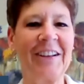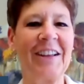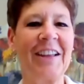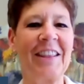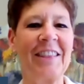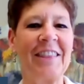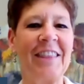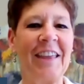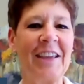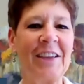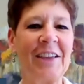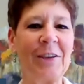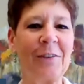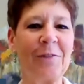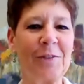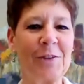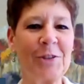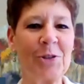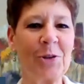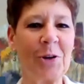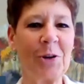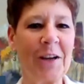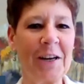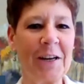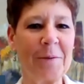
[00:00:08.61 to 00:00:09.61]
Thank you for
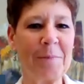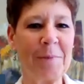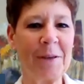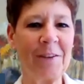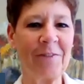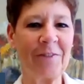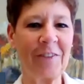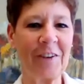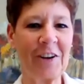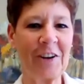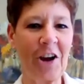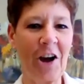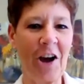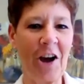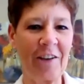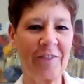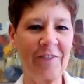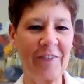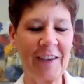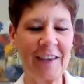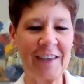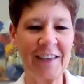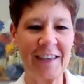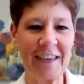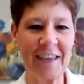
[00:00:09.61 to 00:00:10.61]
joining me for
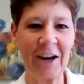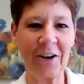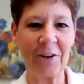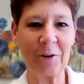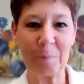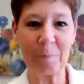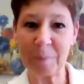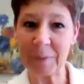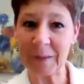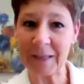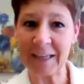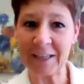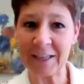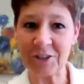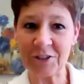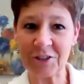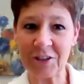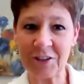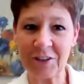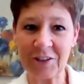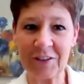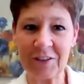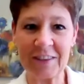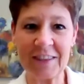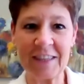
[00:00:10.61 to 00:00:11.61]
coffee. Karen
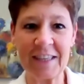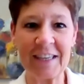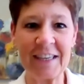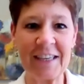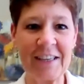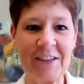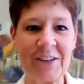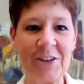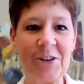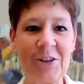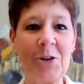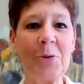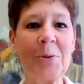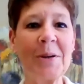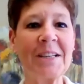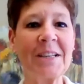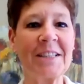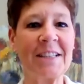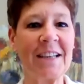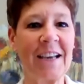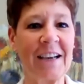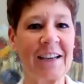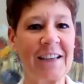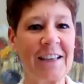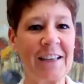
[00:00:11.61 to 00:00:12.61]
Blanchard, the new
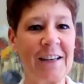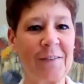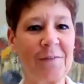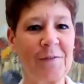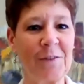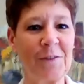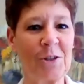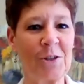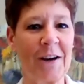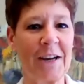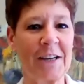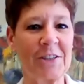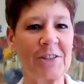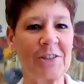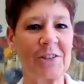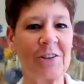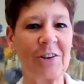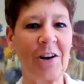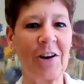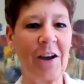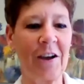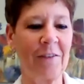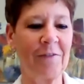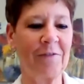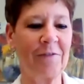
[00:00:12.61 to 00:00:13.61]
Executive Director
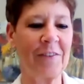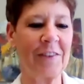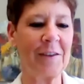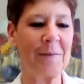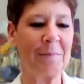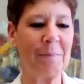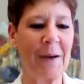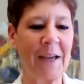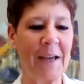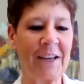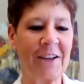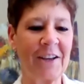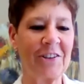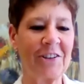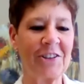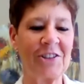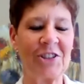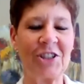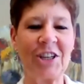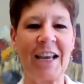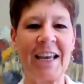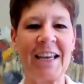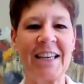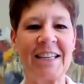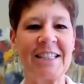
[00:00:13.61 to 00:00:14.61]
of the Michael
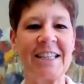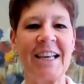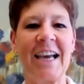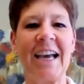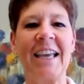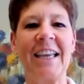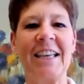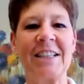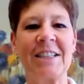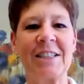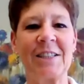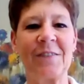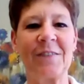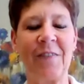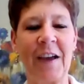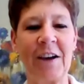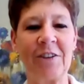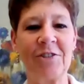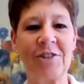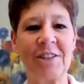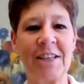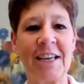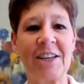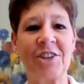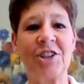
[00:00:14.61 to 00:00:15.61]
J. Dias
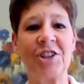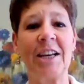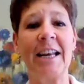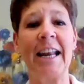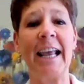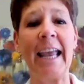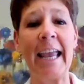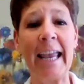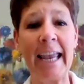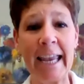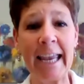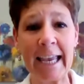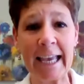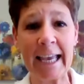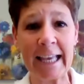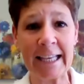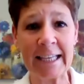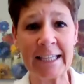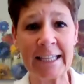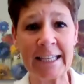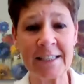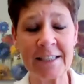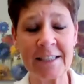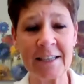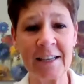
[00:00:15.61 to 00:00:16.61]
Foundation
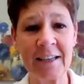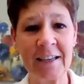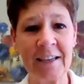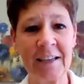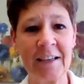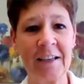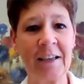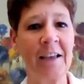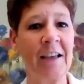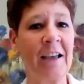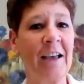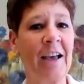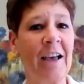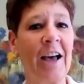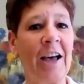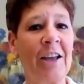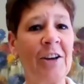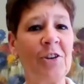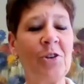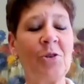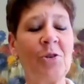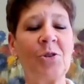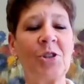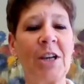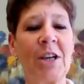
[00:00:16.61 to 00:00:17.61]
and a
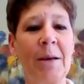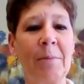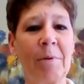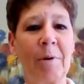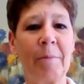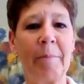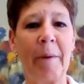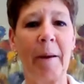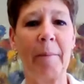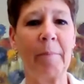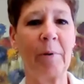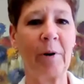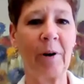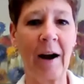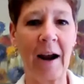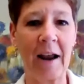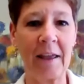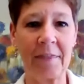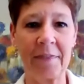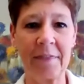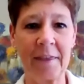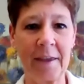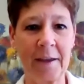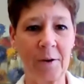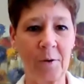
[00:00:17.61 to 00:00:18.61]
new chamber member, I
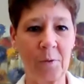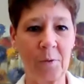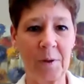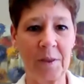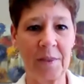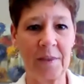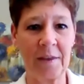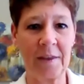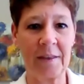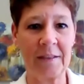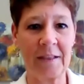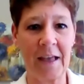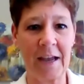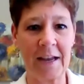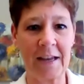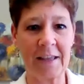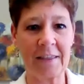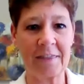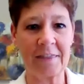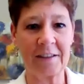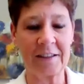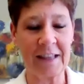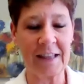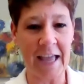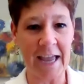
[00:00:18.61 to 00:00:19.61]
think within like
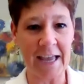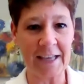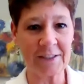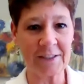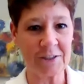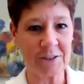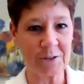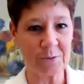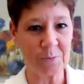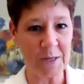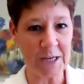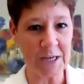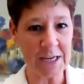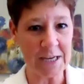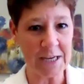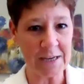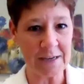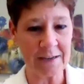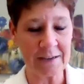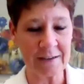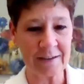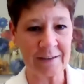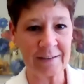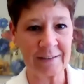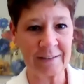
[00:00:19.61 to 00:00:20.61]
the last week.